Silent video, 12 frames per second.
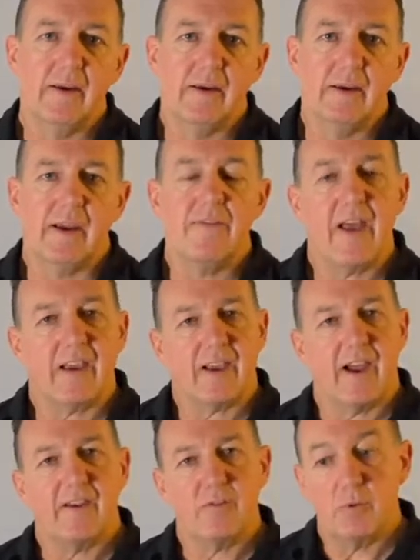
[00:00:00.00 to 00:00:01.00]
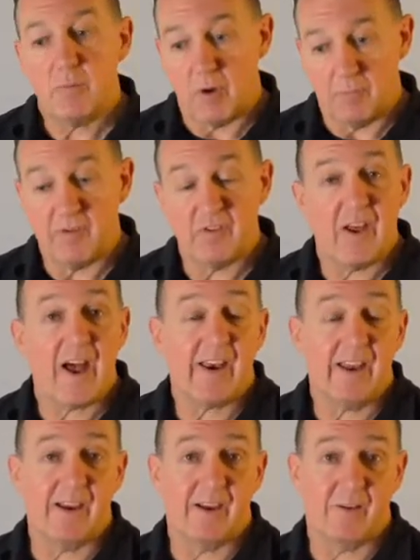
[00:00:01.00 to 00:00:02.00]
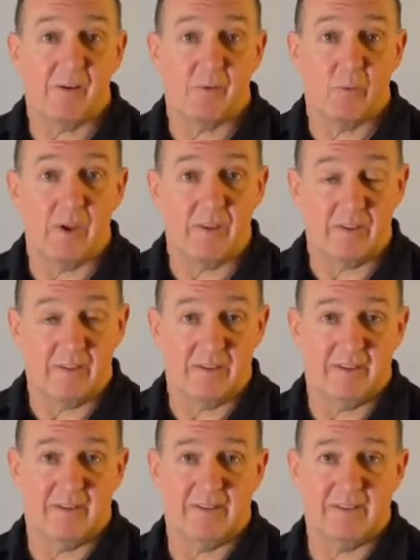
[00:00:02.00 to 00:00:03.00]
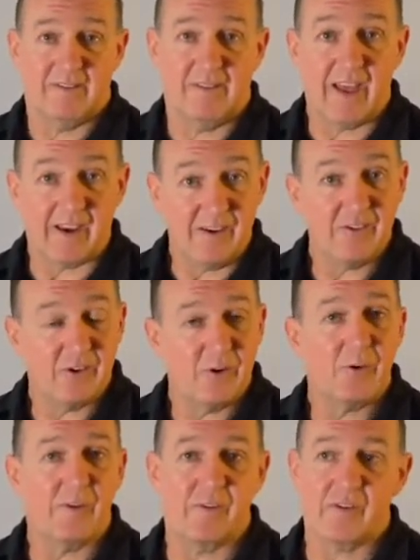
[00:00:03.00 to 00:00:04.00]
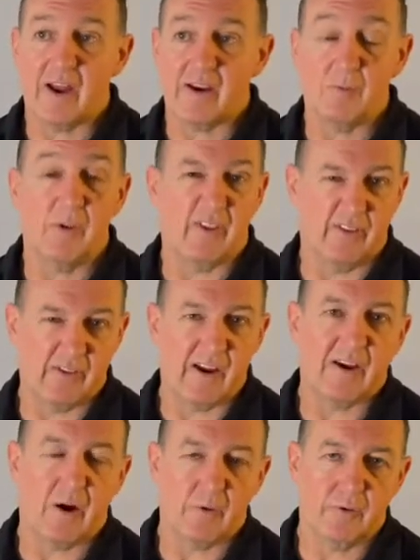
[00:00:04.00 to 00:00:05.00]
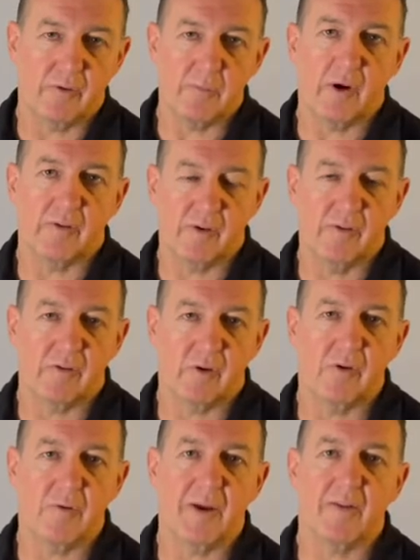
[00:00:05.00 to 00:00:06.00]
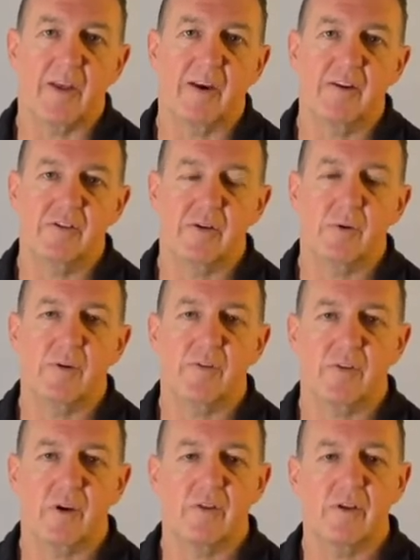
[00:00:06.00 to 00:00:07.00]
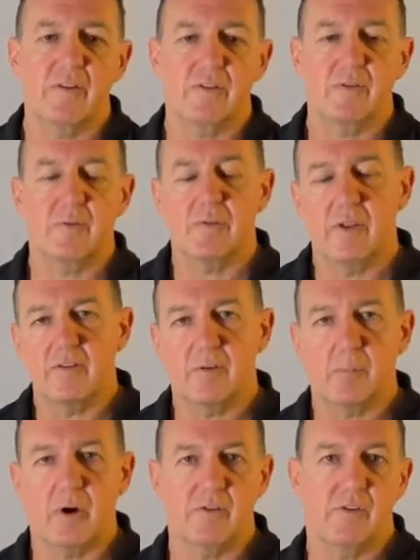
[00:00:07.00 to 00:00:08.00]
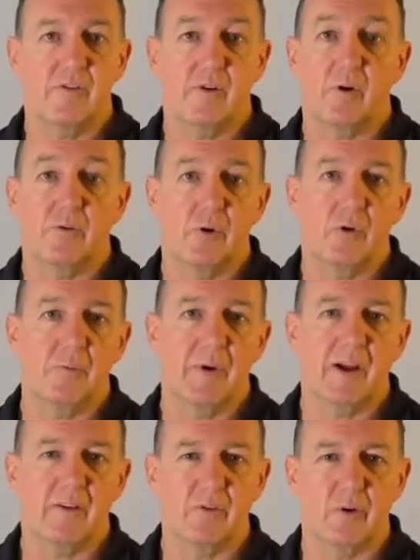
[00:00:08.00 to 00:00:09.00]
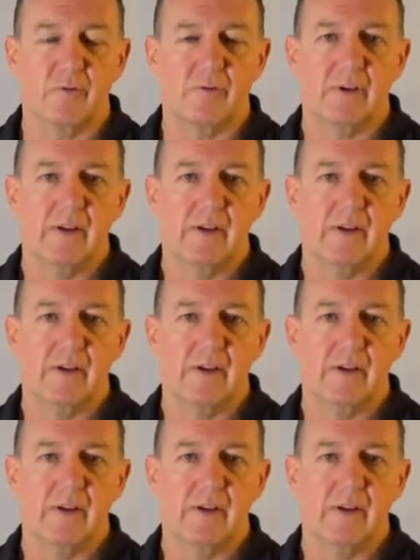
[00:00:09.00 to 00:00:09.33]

In that case, we might be starting with that issue and starting with the stakeholders that are most concerned about that issue. And so these approaches that I'll talk about sort of,